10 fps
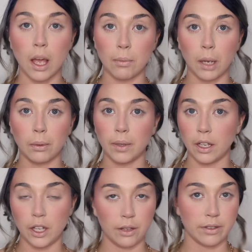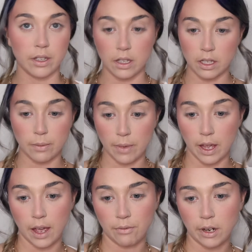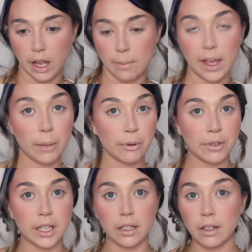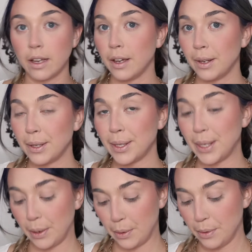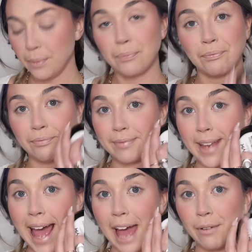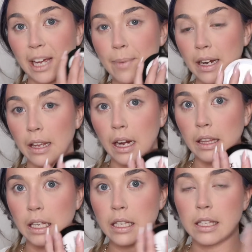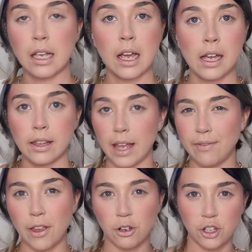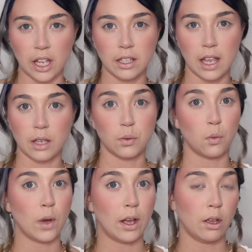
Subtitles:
probably going to use this in my everyday makeup routine, so yeah, I'd recommend getting this. They have other shades as well.